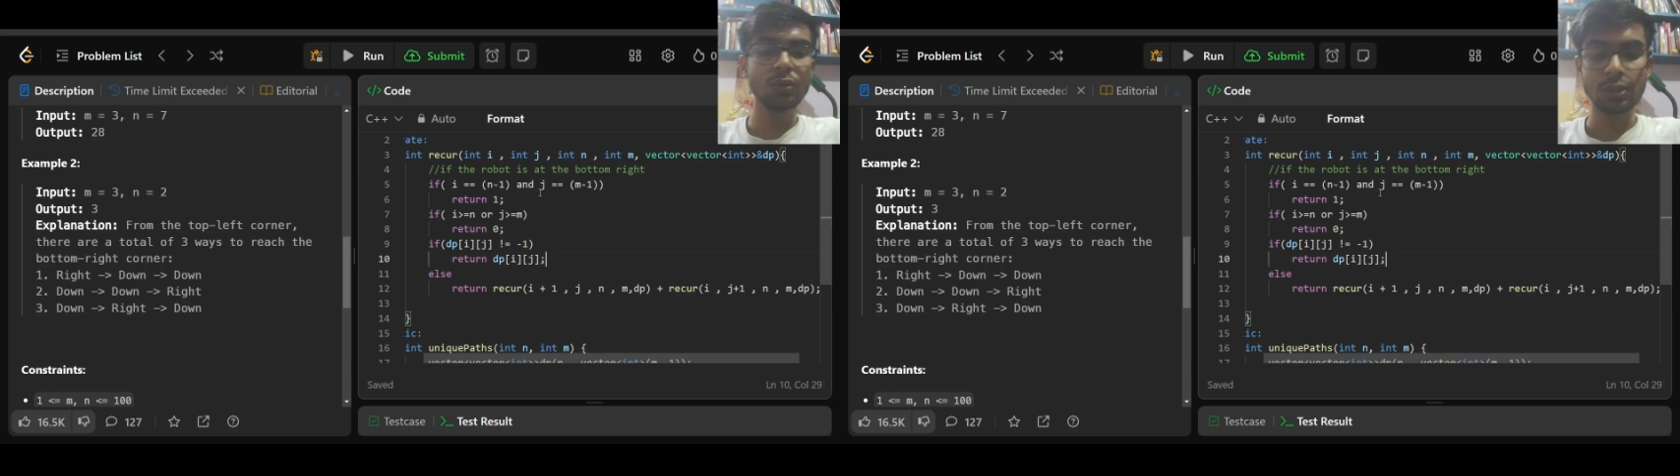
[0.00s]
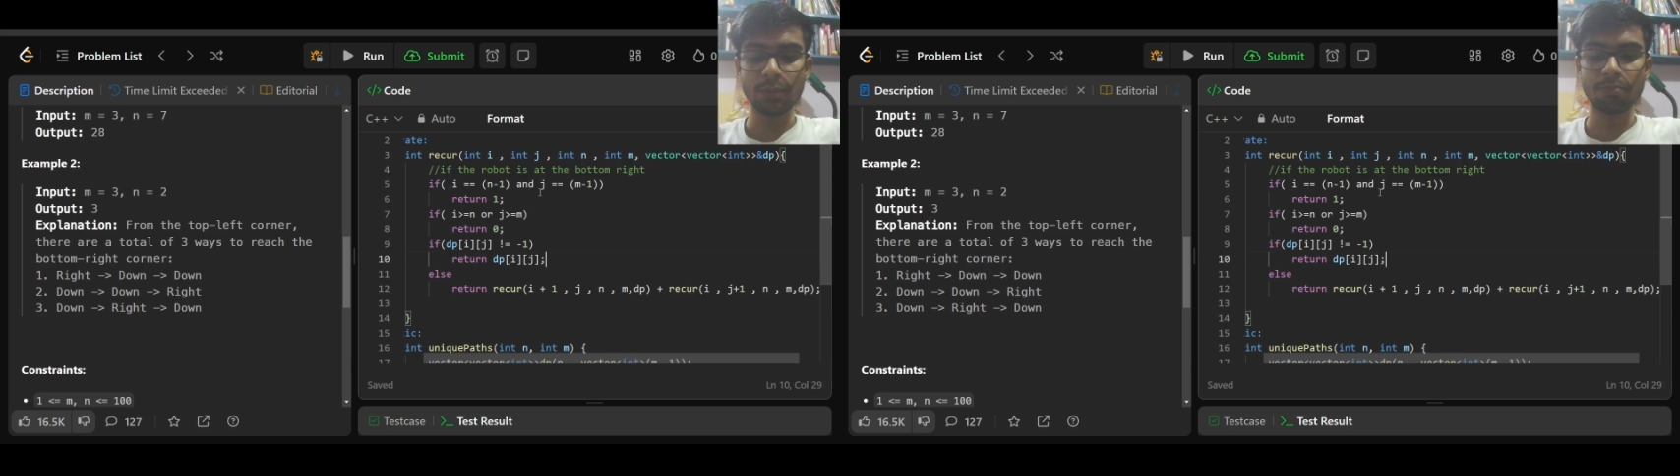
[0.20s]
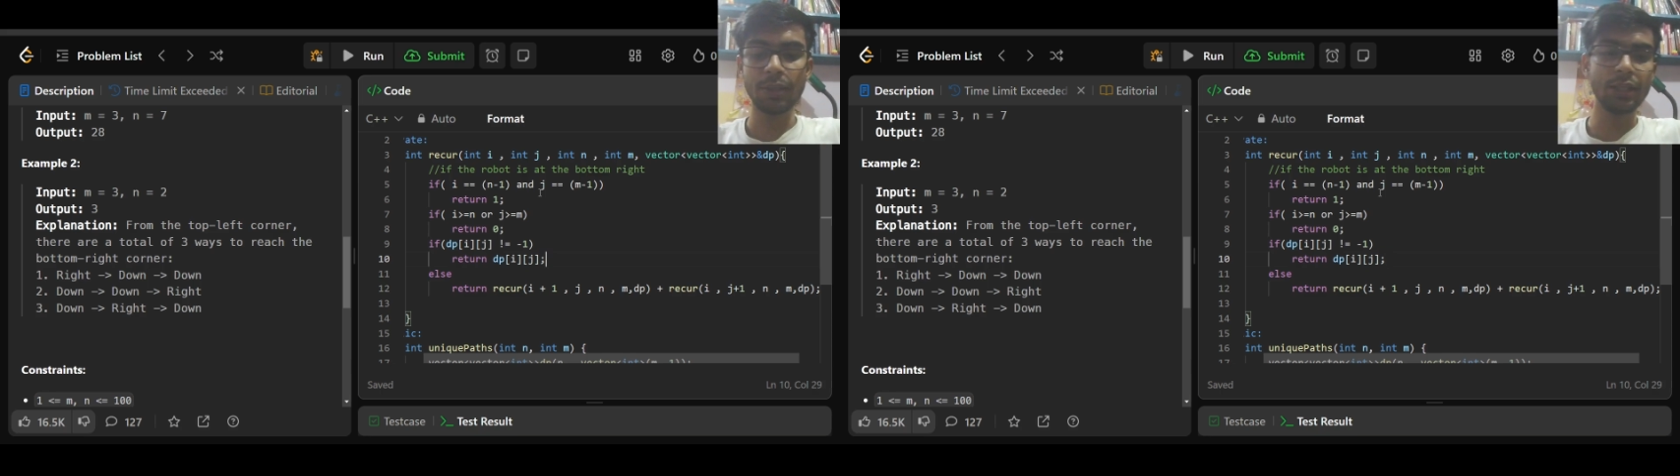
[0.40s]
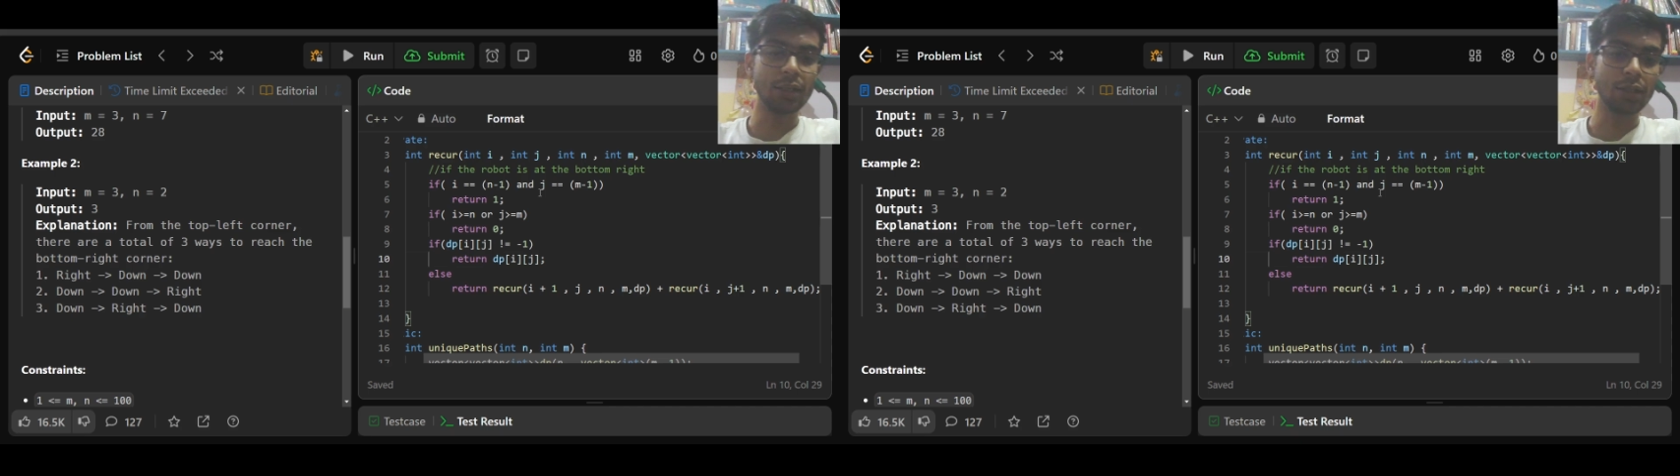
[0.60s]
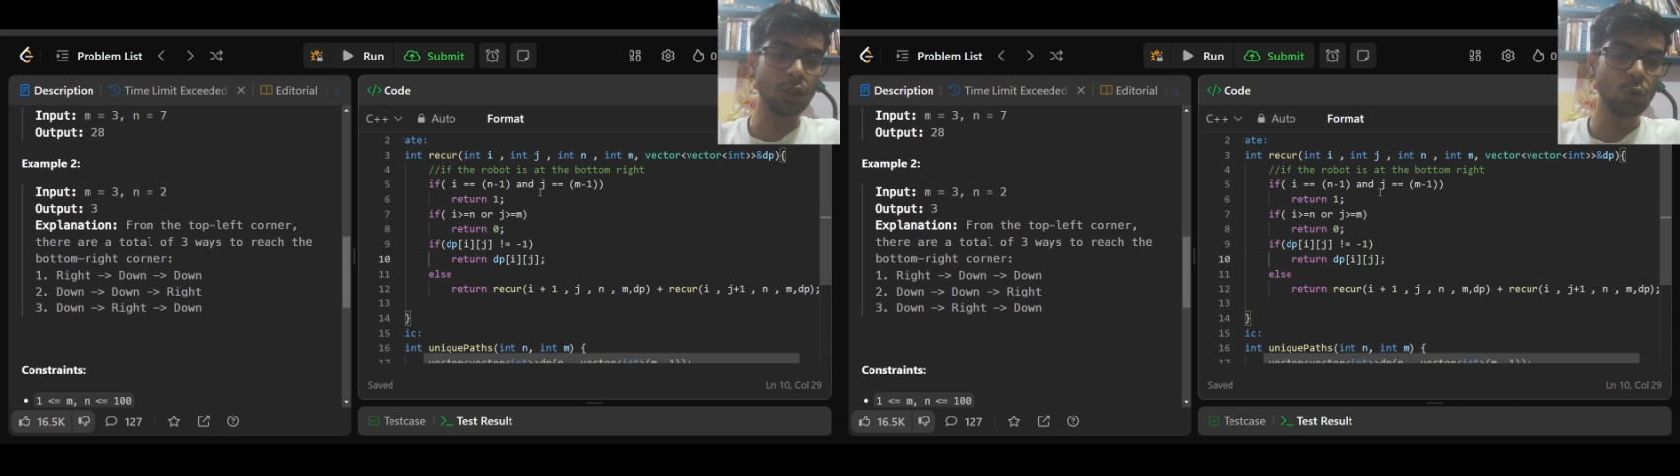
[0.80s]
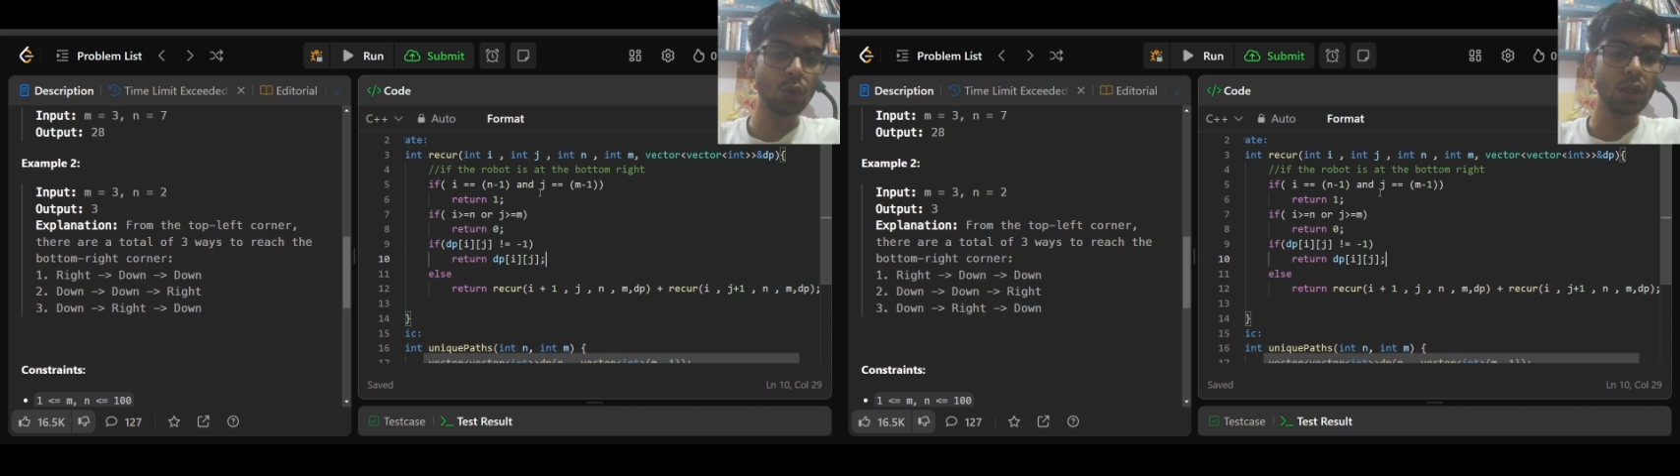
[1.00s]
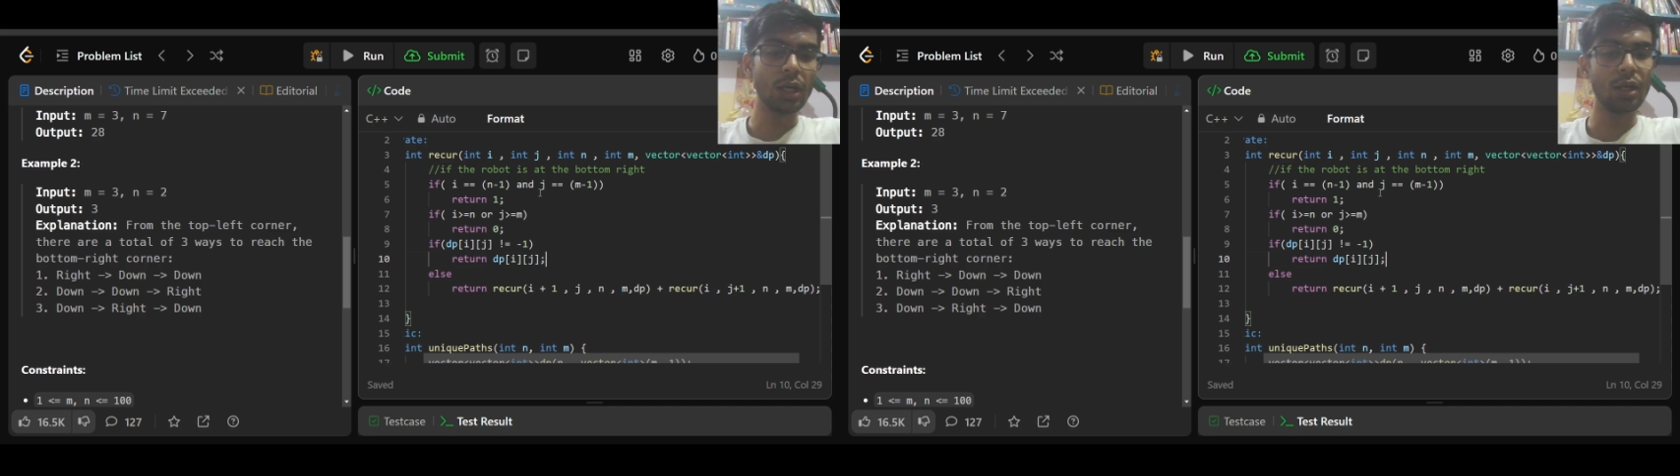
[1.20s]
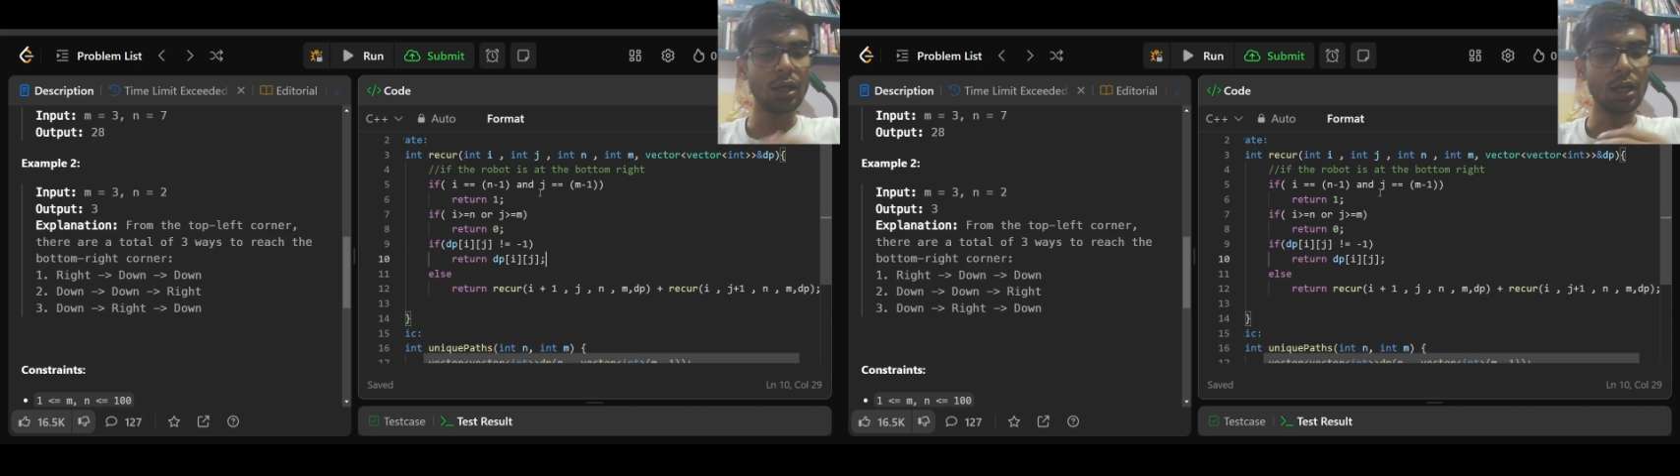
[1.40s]
Simply do
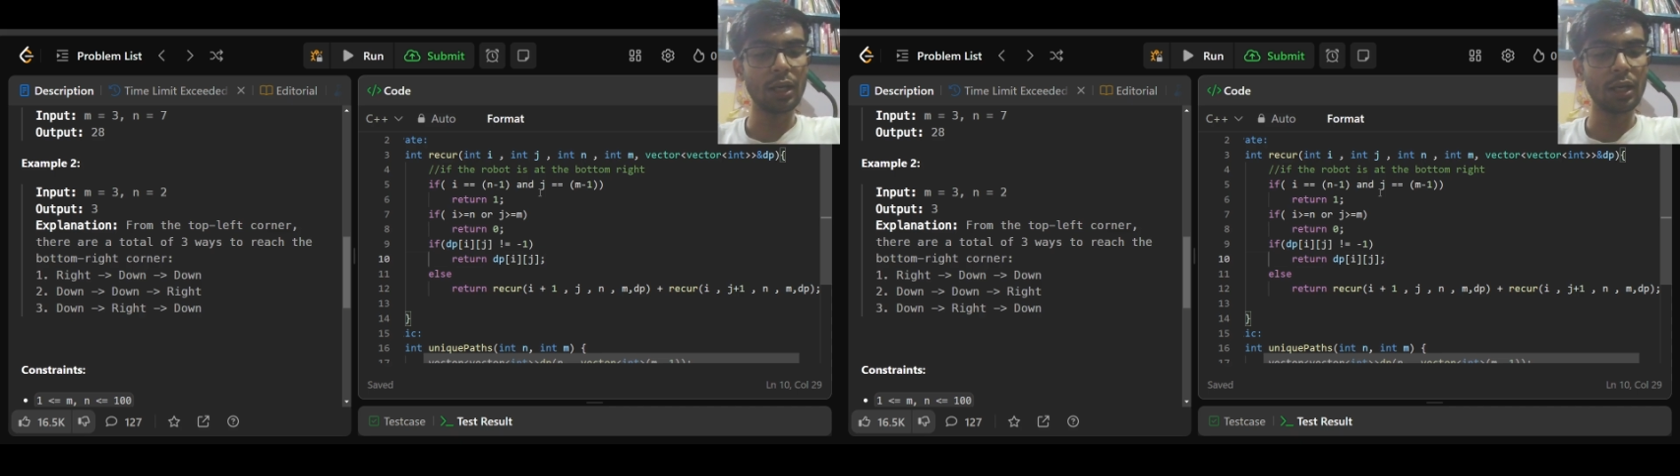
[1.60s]
a